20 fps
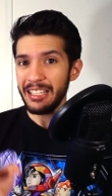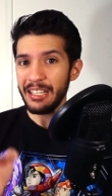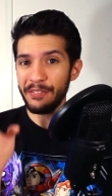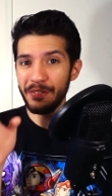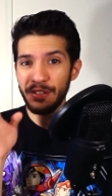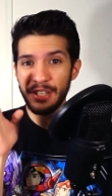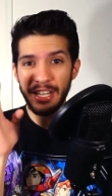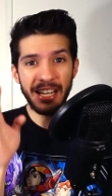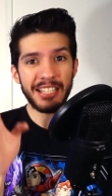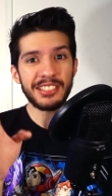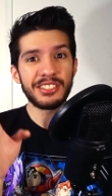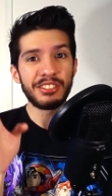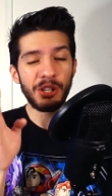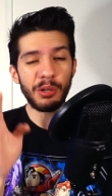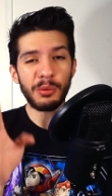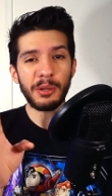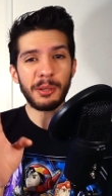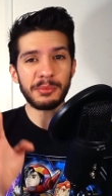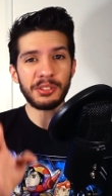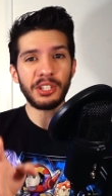If you guys
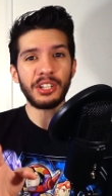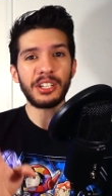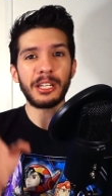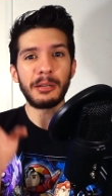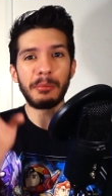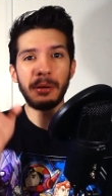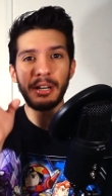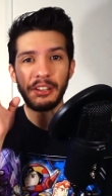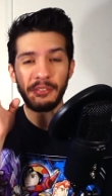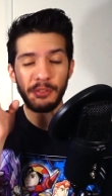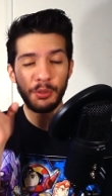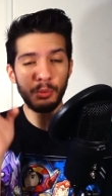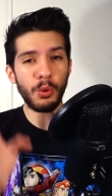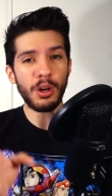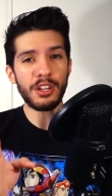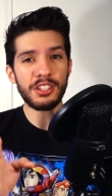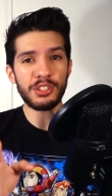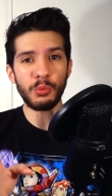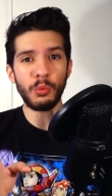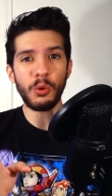know what I'm talking about, if you
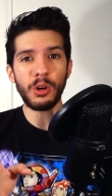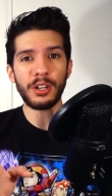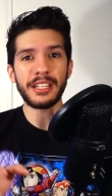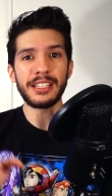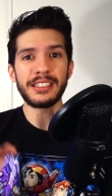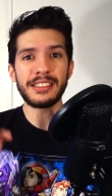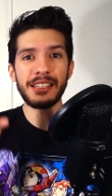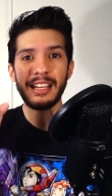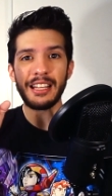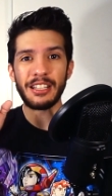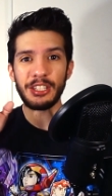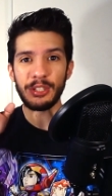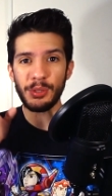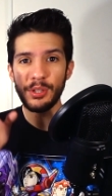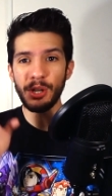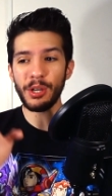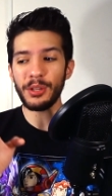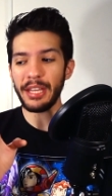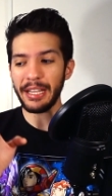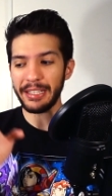watch The Walking Dead, you
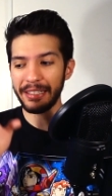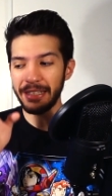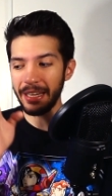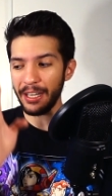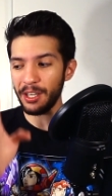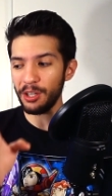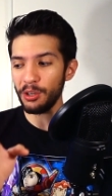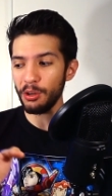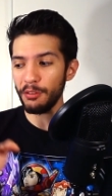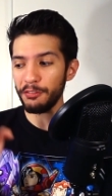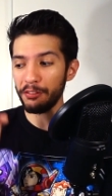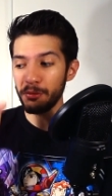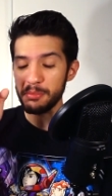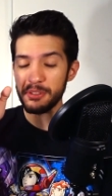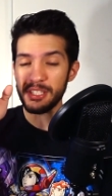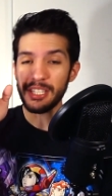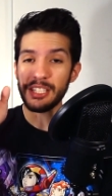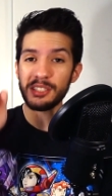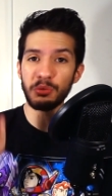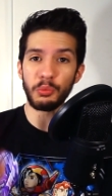know that Carol from
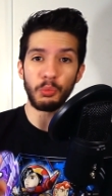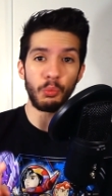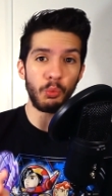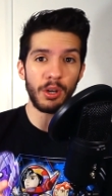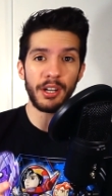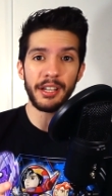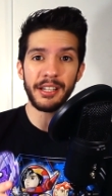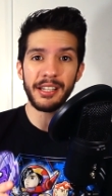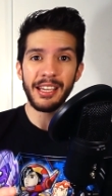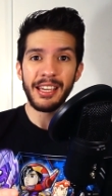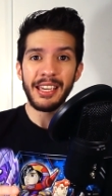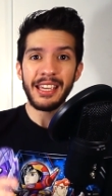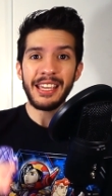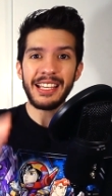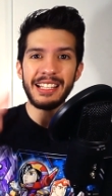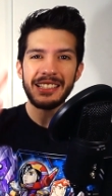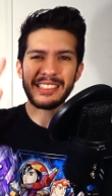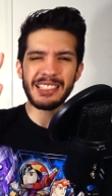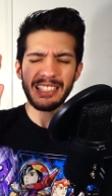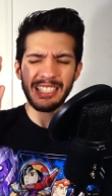season one
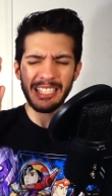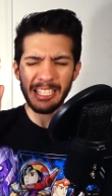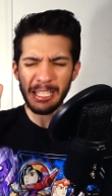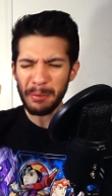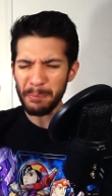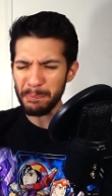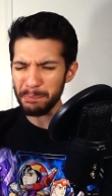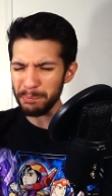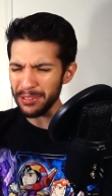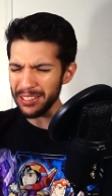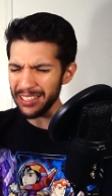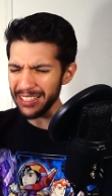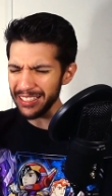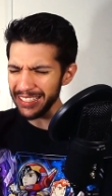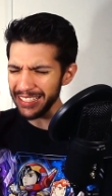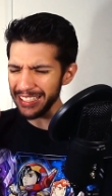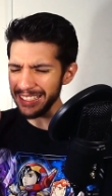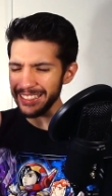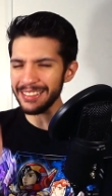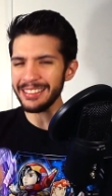is a
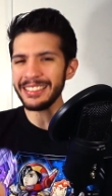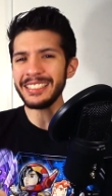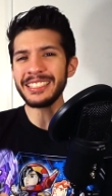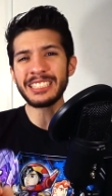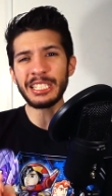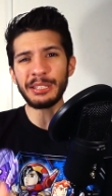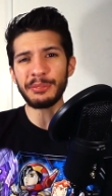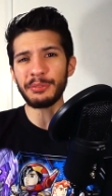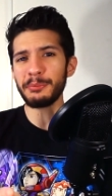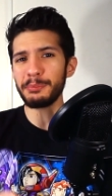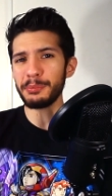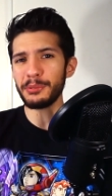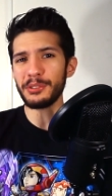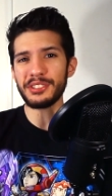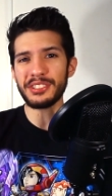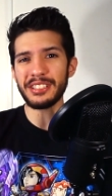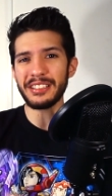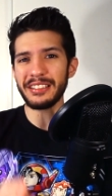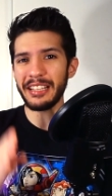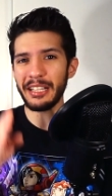completely different
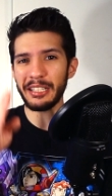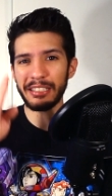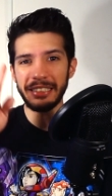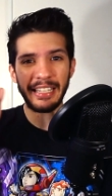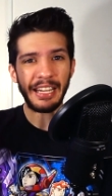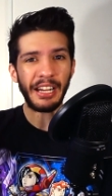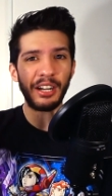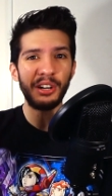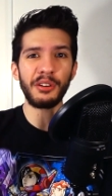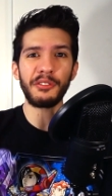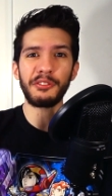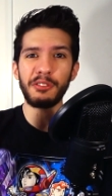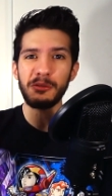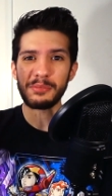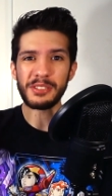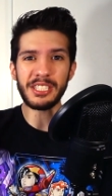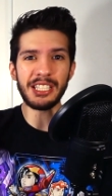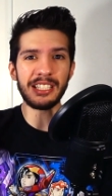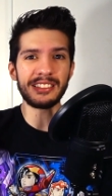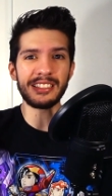person than Carol
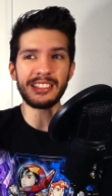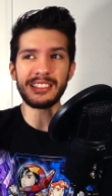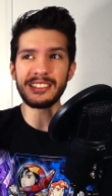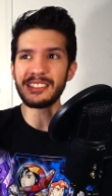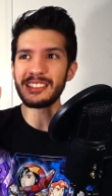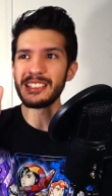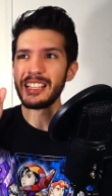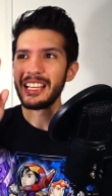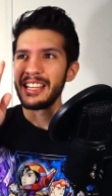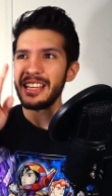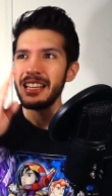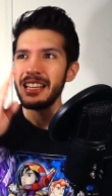from seasons